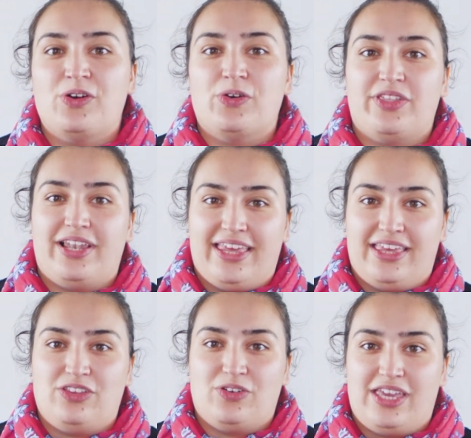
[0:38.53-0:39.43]
or the
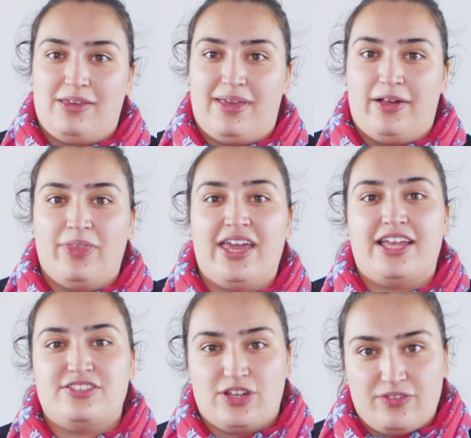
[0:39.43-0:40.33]
link in your email,
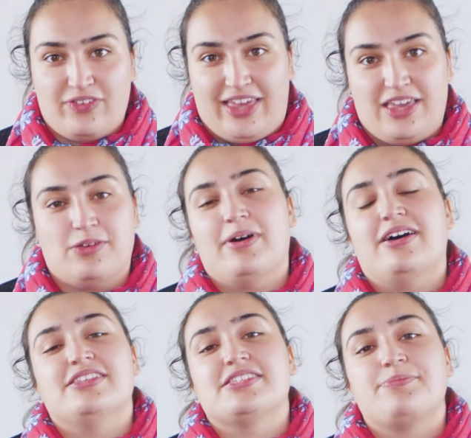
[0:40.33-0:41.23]
and don't forget your
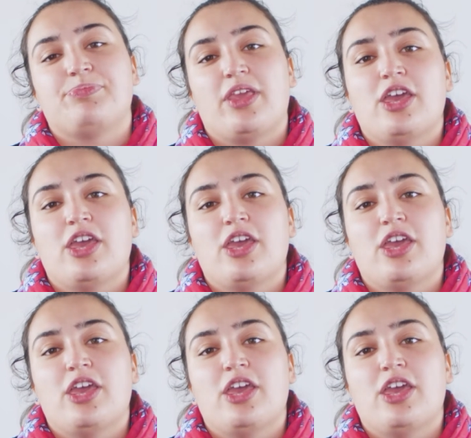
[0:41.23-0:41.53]
mask.